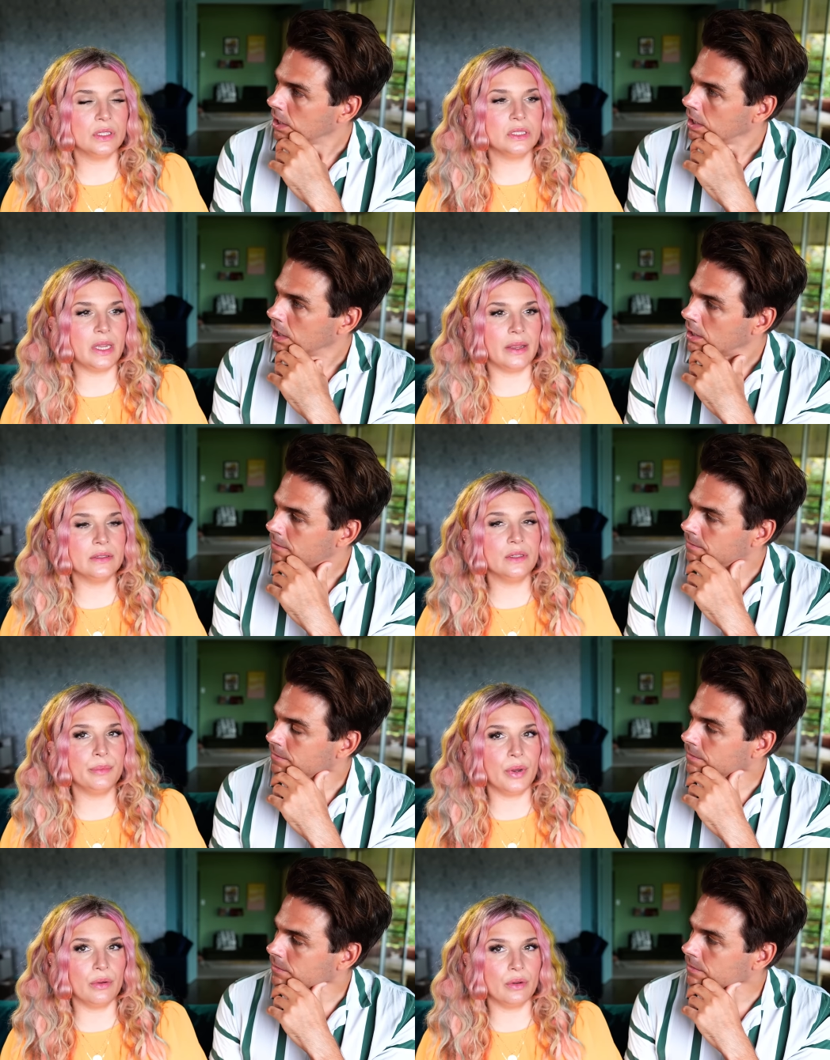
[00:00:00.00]
Speaker 1: the
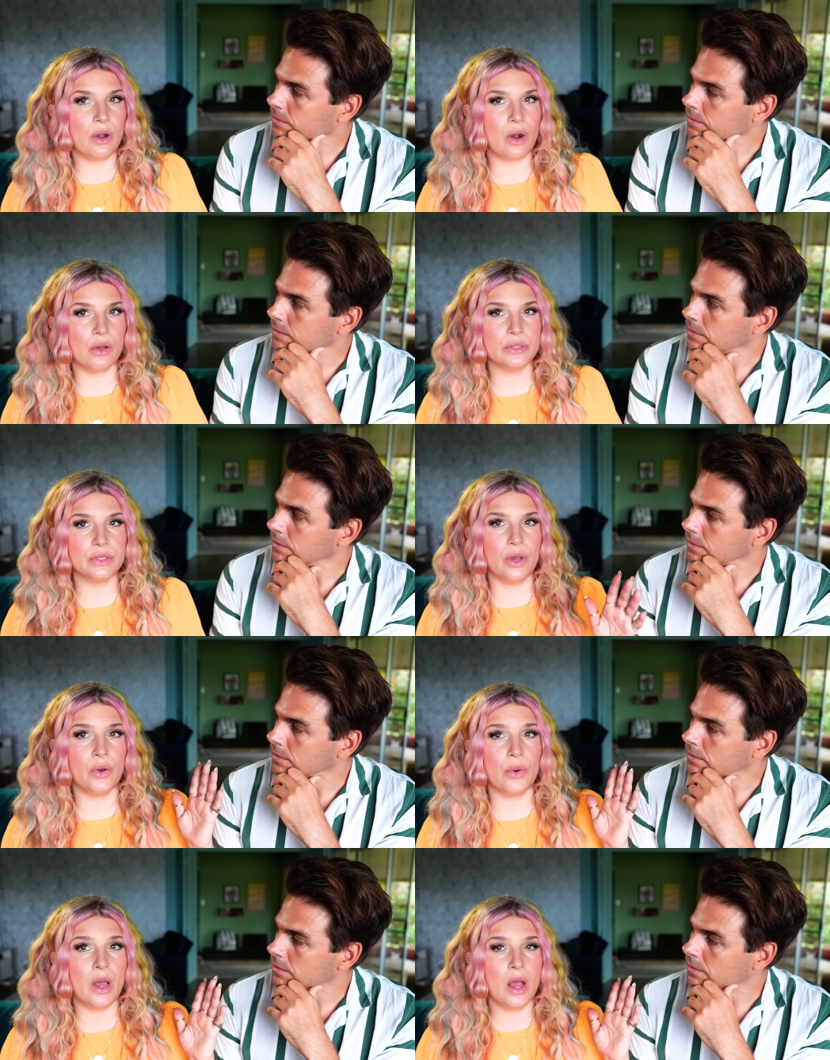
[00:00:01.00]
Stanton protocol.
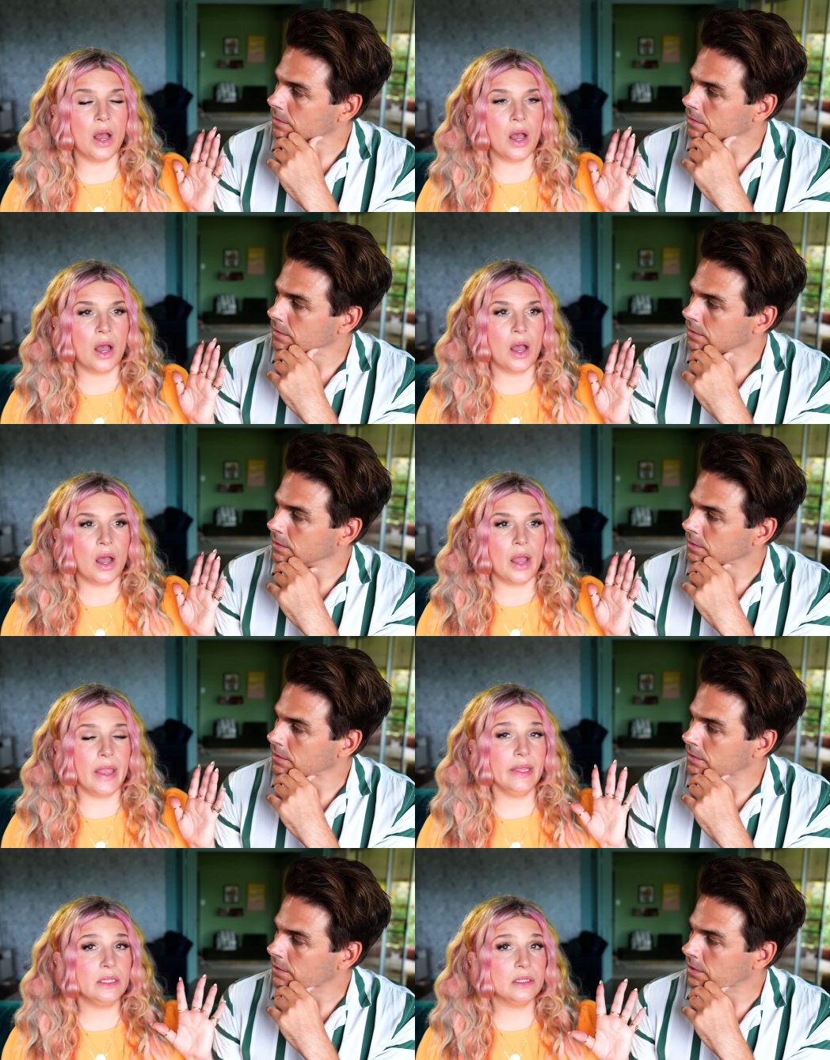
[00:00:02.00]
So
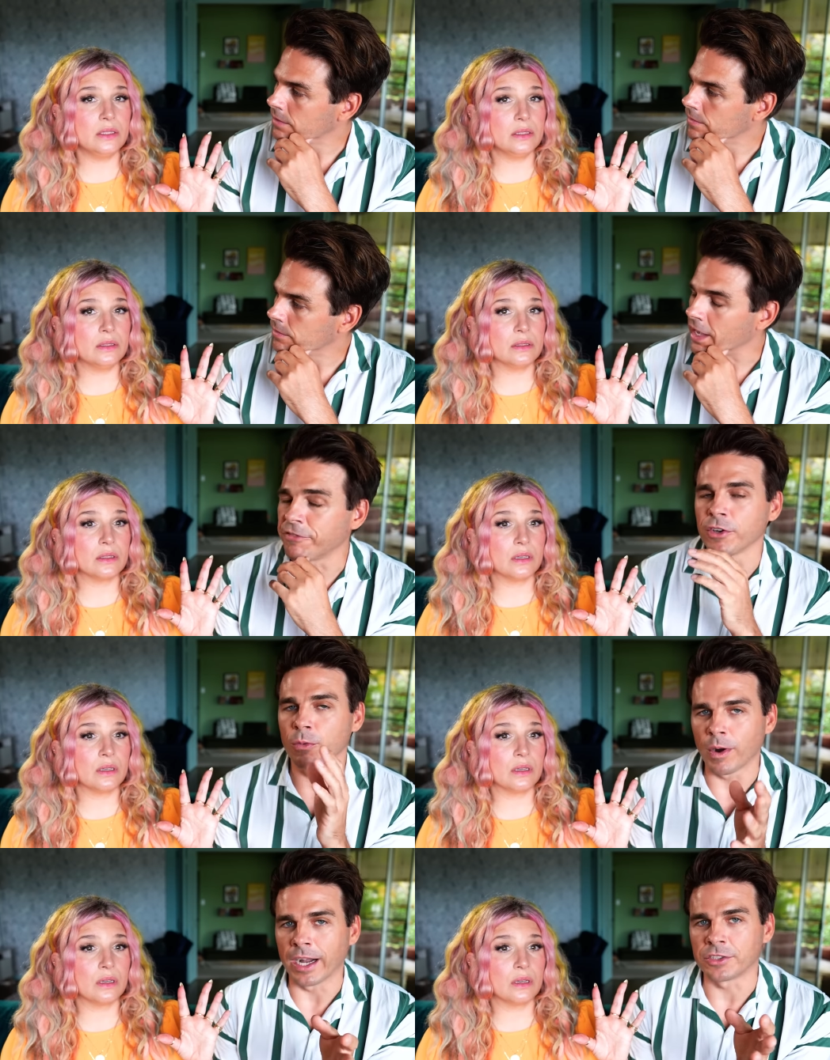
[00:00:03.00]
it's. If
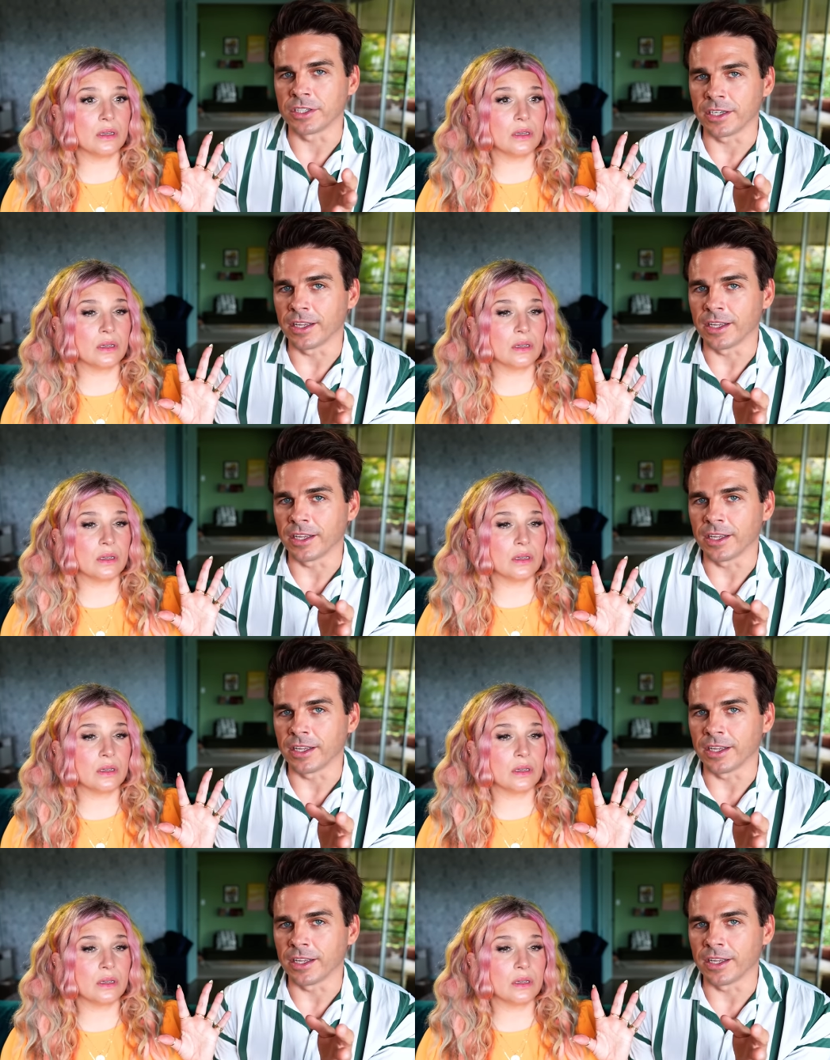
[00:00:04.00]
you're
Speaker 2: watching